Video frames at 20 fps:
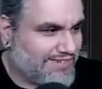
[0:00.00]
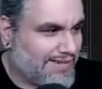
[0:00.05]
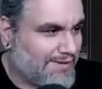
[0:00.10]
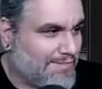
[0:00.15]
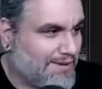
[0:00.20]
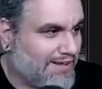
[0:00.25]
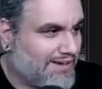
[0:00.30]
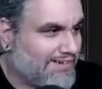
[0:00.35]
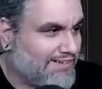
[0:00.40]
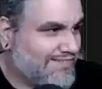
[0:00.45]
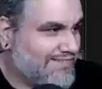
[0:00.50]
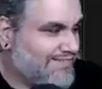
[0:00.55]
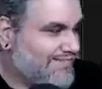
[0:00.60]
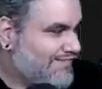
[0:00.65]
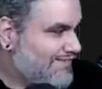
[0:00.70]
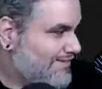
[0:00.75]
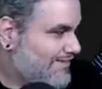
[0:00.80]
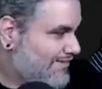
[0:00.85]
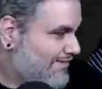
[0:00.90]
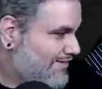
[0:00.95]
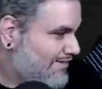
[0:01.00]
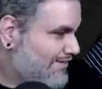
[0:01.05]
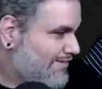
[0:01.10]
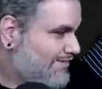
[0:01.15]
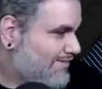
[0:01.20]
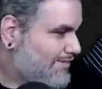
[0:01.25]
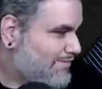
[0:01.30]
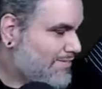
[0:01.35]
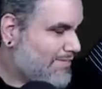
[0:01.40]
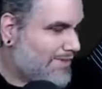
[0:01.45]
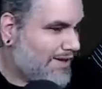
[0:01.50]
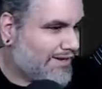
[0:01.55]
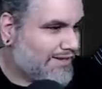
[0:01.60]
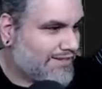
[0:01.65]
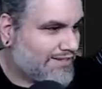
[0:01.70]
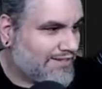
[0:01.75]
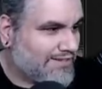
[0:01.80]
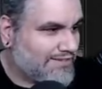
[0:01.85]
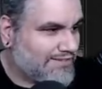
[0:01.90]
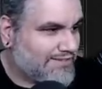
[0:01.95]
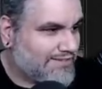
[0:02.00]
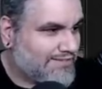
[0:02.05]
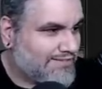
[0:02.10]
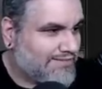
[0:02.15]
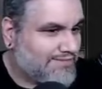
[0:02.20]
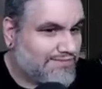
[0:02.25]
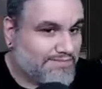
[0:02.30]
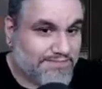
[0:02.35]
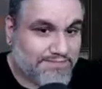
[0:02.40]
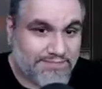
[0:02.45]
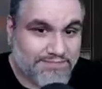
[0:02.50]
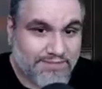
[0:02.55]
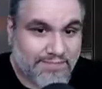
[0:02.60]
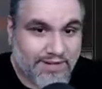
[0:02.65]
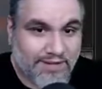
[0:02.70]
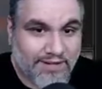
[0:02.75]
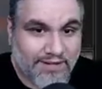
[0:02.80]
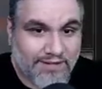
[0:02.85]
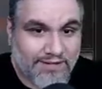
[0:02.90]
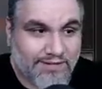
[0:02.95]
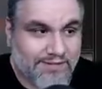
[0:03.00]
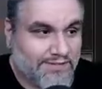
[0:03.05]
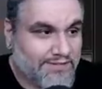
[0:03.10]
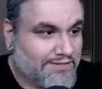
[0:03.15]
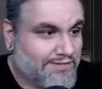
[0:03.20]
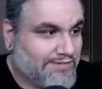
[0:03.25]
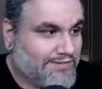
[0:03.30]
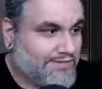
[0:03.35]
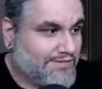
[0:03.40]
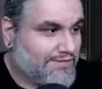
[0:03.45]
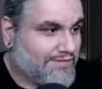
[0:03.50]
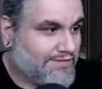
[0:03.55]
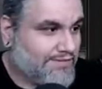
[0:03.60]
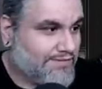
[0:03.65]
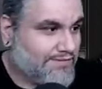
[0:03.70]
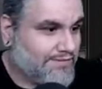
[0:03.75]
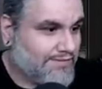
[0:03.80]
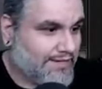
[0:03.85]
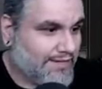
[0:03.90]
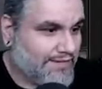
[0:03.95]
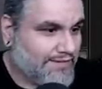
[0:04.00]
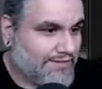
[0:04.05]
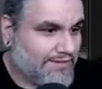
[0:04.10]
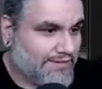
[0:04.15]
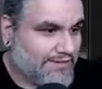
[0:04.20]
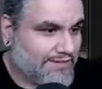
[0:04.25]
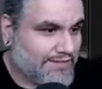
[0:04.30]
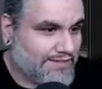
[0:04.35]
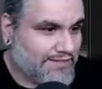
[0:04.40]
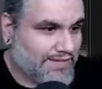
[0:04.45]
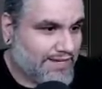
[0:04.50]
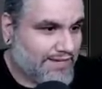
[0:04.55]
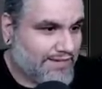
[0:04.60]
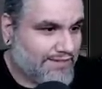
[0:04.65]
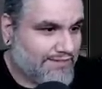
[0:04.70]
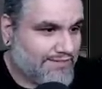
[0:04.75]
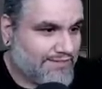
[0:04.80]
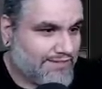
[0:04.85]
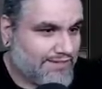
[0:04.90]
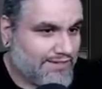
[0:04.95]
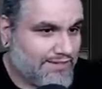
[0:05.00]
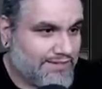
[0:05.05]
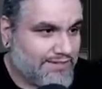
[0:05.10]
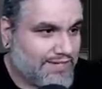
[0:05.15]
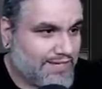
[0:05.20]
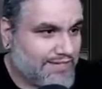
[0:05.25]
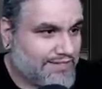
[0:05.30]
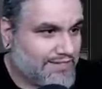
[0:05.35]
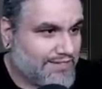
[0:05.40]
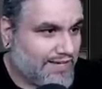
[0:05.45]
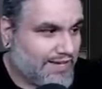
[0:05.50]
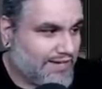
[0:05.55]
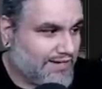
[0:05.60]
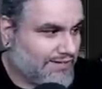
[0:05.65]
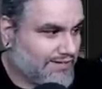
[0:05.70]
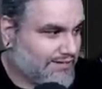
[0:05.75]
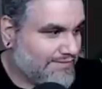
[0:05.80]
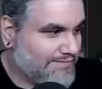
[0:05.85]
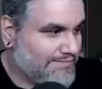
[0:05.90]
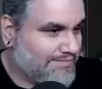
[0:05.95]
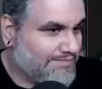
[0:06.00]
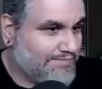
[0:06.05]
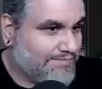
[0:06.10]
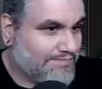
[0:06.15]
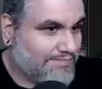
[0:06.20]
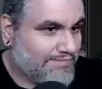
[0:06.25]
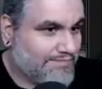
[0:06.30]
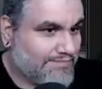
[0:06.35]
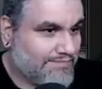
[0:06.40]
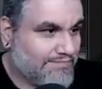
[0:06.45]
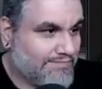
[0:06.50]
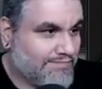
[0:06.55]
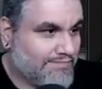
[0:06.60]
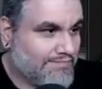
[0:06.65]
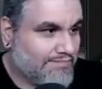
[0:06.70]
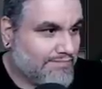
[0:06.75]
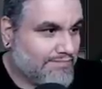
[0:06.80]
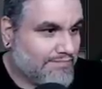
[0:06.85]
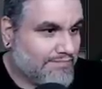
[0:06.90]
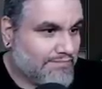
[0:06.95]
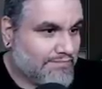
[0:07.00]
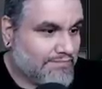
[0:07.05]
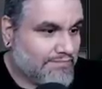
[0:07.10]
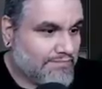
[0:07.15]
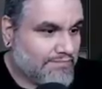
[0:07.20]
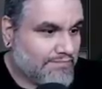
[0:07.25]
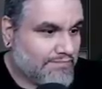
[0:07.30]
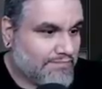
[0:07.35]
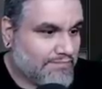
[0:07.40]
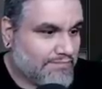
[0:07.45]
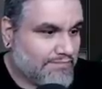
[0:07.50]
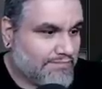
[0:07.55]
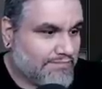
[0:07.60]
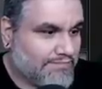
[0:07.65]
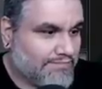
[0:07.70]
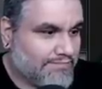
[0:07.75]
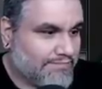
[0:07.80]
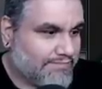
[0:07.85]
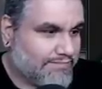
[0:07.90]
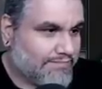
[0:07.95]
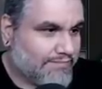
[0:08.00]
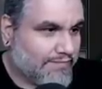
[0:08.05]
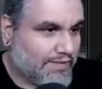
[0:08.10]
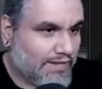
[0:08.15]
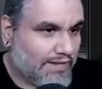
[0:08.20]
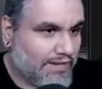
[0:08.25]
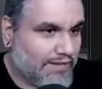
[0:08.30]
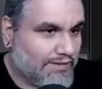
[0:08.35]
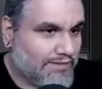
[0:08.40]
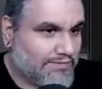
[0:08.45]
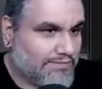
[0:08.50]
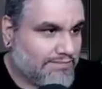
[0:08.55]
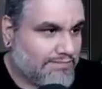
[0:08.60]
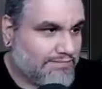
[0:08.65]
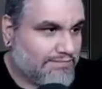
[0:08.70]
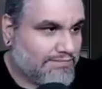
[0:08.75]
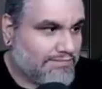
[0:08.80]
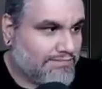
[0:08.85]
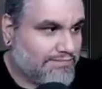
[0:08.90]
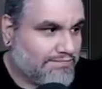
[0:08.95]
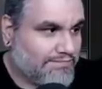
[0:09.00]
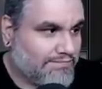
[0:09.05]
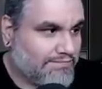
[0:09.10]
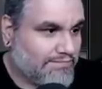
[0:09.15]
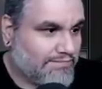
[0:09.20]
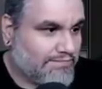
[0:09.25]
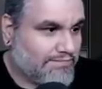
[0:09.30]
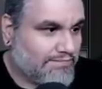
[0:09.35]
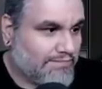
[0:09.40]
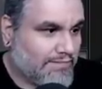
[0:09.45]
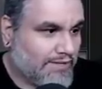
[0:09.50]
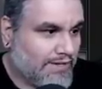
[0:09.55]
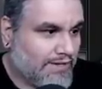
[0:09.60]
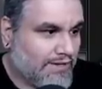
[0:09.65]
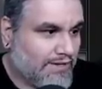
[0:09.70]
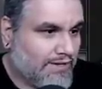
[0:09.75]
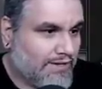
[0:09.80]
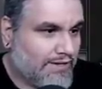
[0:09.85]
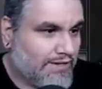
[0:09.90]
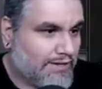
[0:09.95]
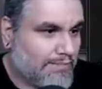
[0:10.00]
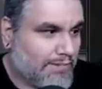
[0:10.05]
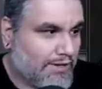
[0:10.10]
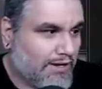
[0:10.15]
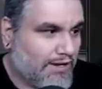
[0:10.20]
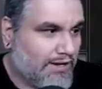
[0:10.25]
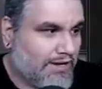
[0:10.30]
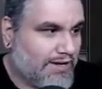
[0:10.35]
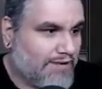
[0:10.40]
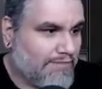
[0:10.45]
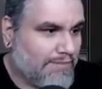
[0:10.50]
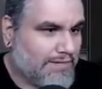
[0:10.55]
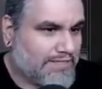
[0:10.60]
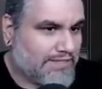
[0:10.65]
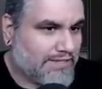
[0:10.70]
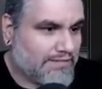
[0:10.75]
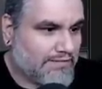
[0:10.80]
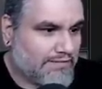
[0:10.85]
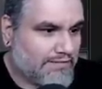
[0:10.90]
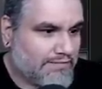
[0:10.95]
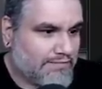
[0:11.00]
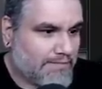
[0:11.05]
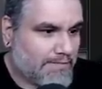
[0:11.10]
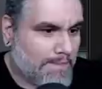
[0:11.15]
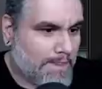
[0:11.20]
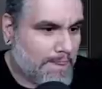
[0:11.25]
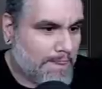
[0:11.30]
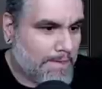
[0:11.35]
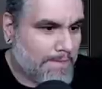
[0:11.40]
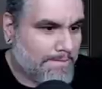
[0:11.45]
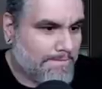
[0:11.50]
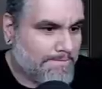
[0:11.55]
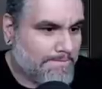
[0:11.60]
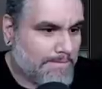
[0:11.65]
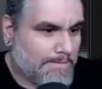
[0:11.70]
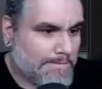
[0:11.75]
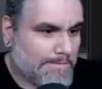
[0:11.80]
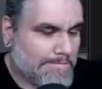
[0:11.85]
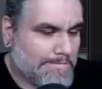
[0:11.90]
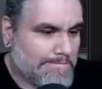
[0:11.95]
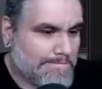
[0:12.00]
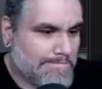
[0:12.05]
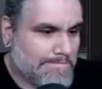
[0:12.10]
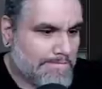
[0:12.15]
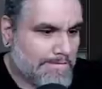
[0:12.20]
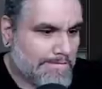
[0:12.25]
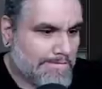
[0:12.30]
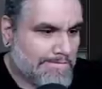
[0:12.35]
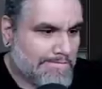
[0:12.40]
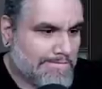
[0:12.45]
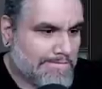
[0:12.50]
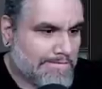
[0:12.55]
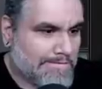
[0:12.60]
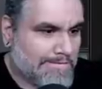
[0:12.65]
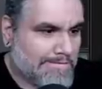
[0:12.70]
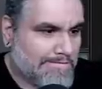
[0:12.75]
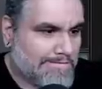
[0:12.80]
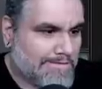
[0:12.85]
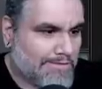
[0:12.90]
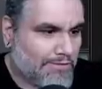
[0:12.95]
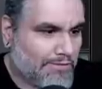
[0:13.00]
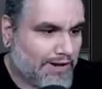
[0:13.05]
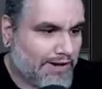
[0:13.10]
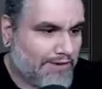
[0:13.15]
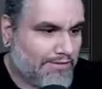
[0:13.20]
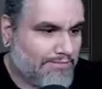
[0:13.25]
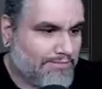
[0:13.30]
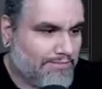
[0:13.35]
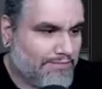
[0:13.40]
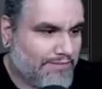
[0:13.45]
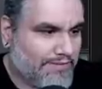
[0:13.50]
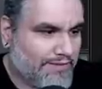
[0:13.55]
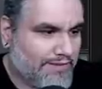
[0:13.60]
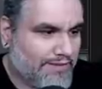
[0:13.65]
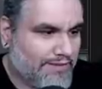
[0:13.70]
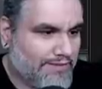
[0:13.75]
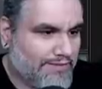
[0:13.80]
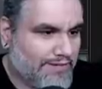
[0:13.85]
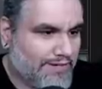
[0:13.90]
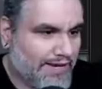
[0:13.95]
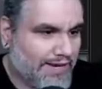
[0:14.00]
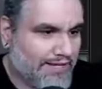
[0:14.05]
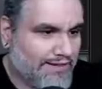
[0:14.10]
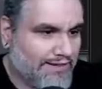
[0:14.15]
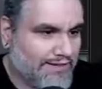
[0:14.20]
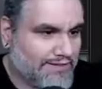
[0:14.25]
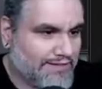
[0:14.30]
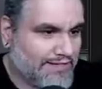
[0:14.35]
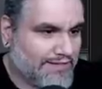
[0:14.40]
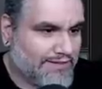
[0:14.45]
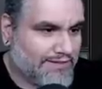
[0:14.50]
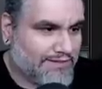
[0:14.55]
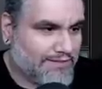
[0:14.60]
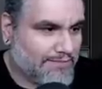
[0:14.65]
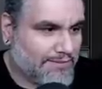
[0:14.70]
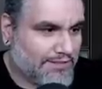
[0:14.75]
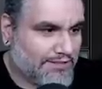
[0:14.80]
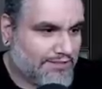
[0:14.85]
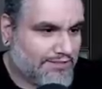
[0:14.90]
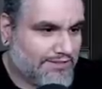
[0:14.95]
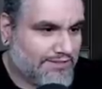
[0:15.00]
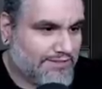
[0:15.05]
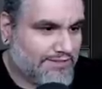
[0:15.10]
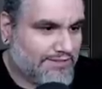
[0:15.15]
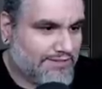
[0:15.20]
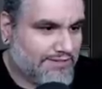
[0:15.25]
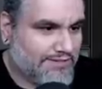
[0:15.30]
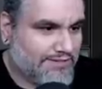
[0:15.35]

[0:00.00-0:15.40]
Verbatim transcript: Yeah, man. Just be mad at the goose. I will be. Well, you know what they say. The goose gets the gander. Does it? Does it say that? Come on, Niv-Mizzet. Freaking say that. Wow. I hate these lands so much.